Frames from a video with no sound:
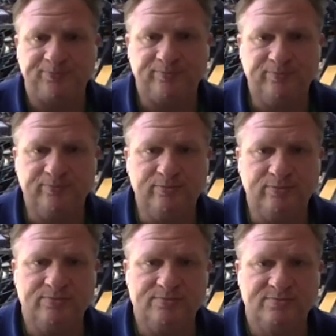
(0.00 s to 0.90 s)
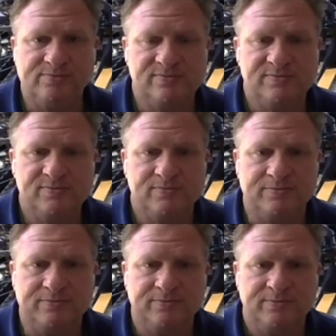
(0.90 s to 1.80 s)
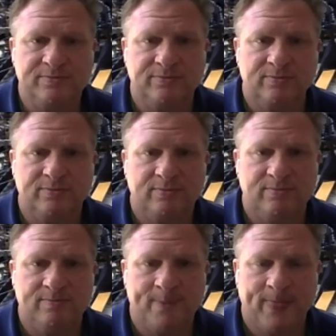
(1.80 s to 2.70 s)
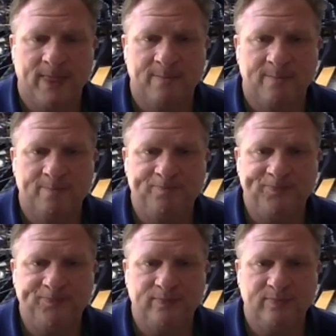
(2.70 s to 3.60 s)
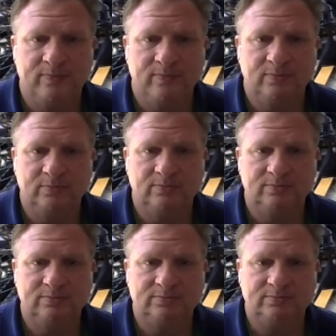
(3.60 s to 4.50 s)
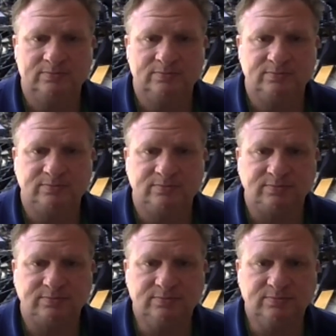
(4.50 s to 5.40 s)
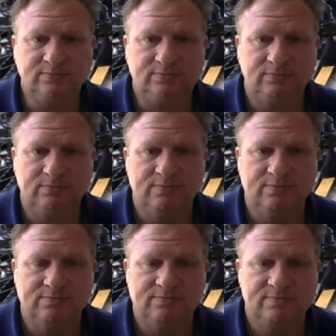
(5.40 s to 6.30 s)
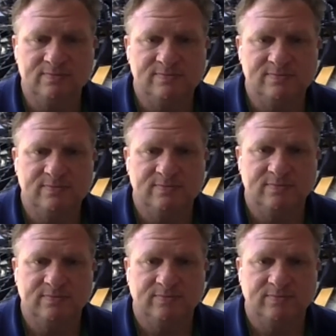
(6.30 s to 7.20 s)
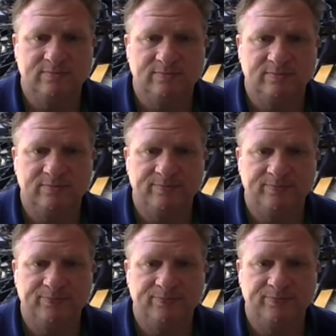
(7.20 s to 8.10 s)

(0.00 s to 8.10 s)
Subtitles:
This person isn't speaking.